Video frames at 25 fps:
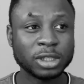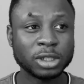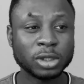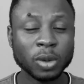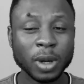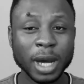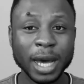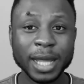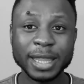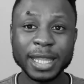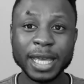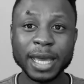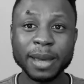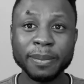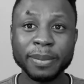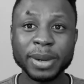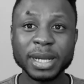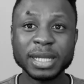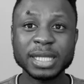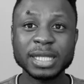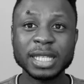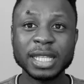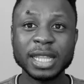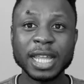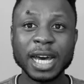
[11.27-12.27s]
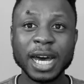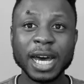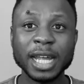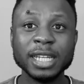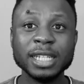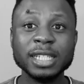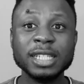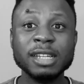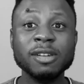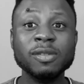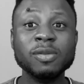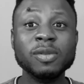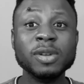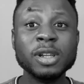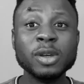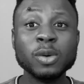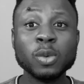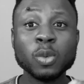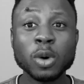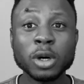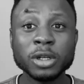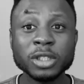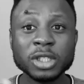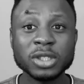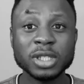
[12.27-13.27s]
at the embassy that they really
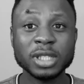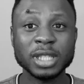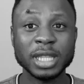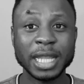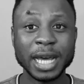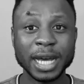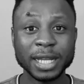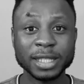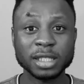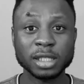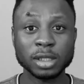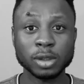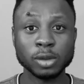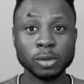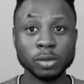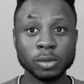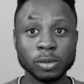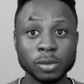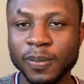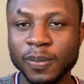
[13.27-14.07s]
want you in that school.